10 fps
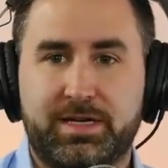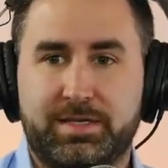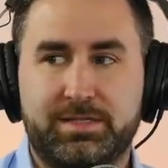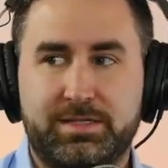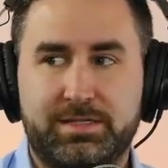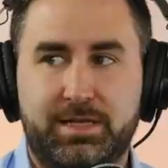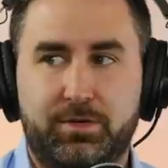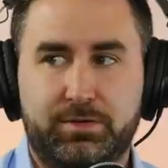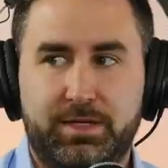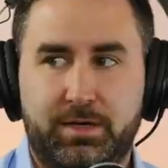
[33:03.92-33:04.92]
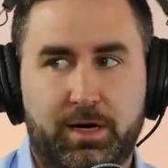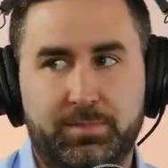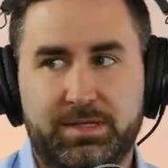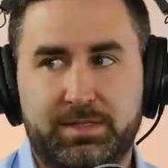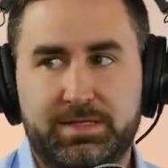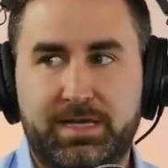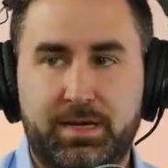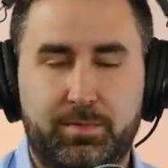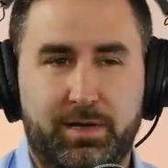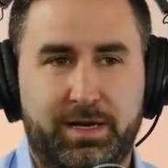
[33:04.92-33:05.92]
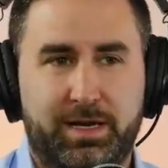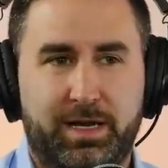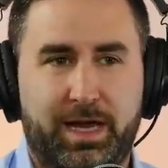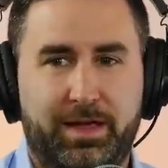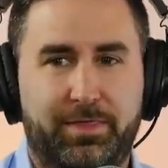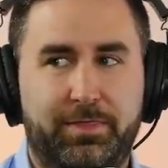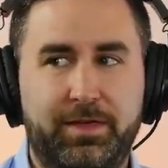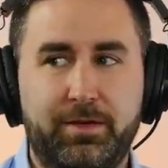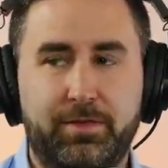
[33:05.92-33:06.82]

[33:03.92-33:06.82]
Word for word: Texas is the only opt-in state, but thanks, I Texas.